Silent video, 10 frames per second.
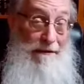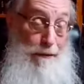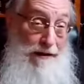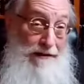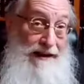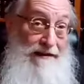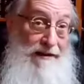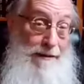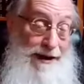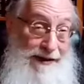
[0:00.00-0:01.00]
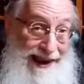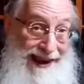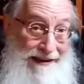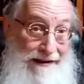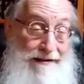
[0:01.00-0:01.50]
this pasuk is coming on the
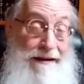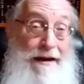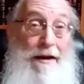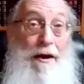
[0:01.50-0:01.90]
heels